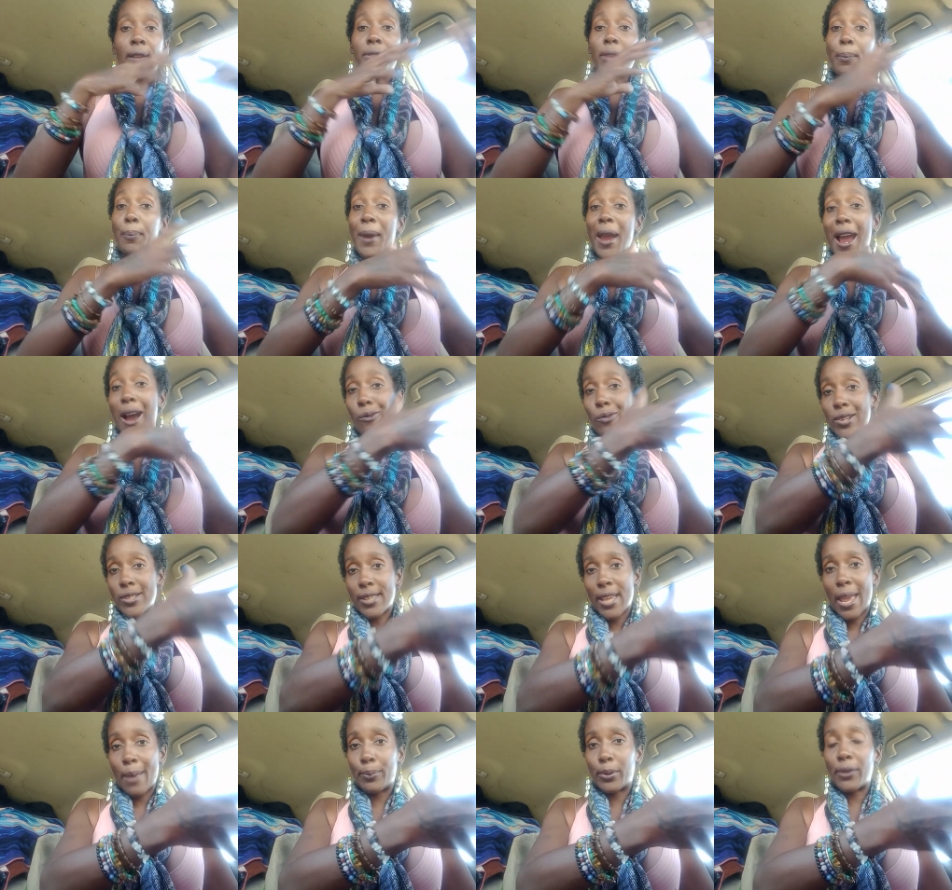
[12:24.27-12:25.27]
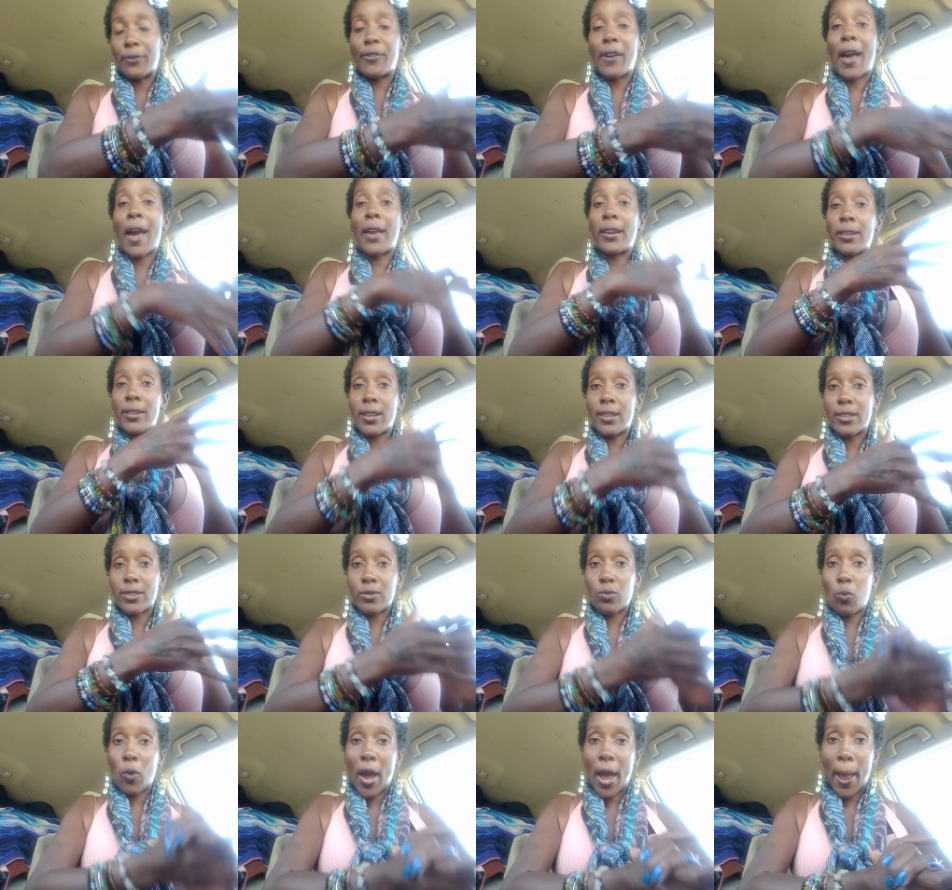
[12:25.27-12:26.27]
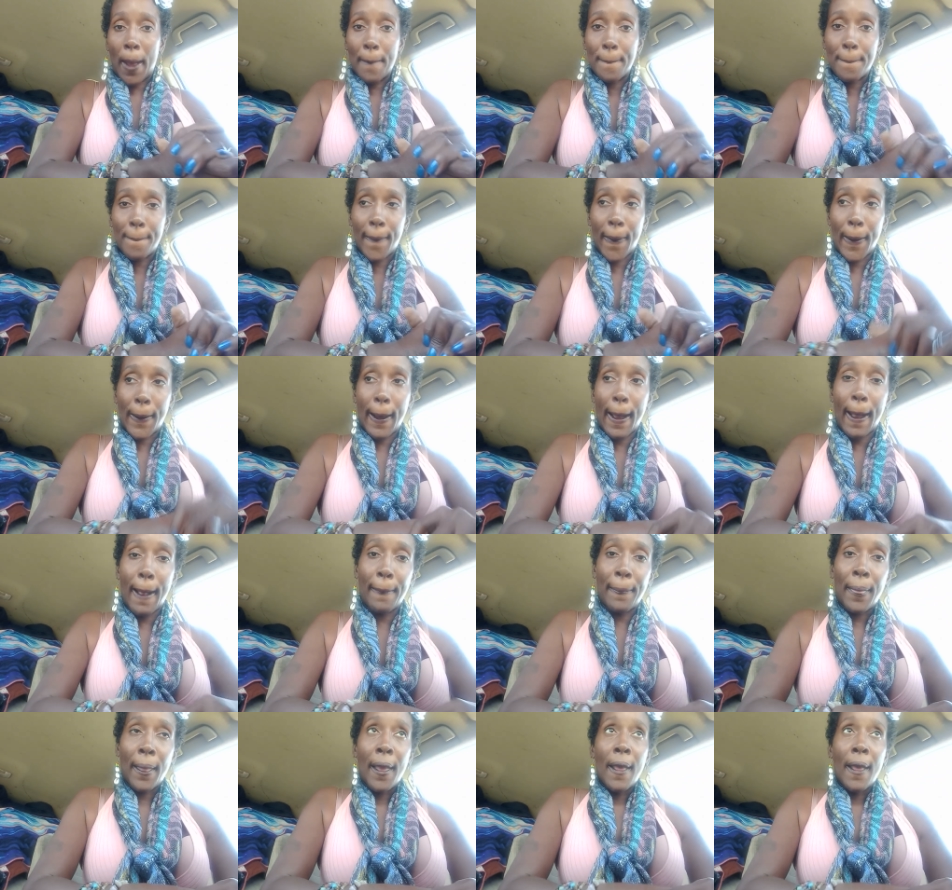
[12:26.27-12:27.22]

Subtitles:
the power is amplified, and that is why. Okay?